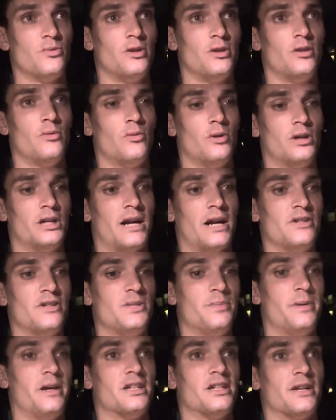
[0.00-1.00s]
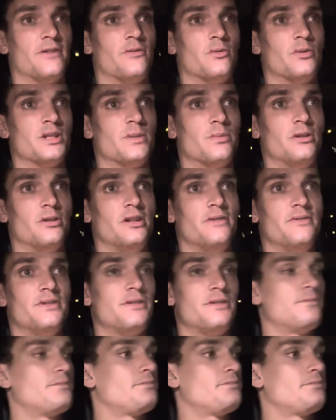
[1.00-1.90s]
with anyone. I respect everyone's beliefs.